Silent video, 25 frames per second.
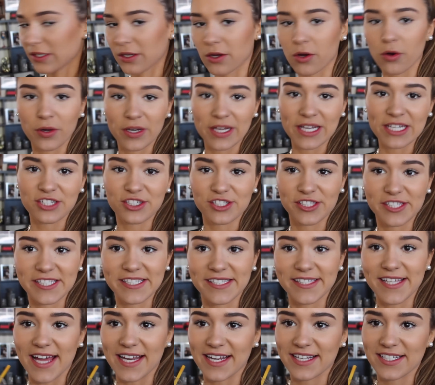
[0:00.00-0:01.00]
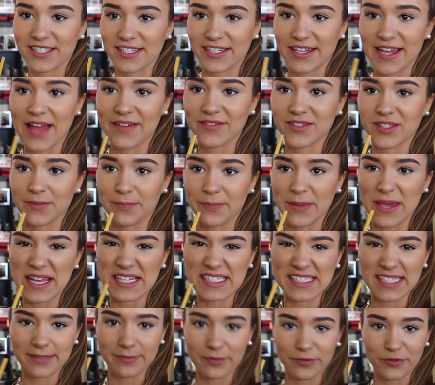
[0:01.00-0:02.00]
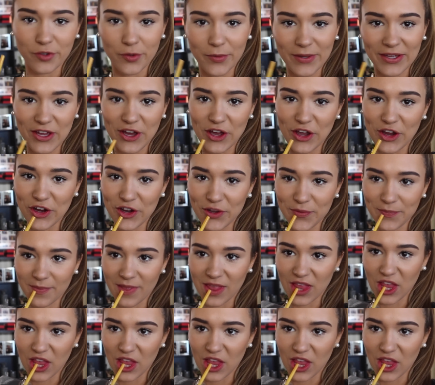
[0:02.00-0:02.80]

Courtney just decided to have some pizza before we go.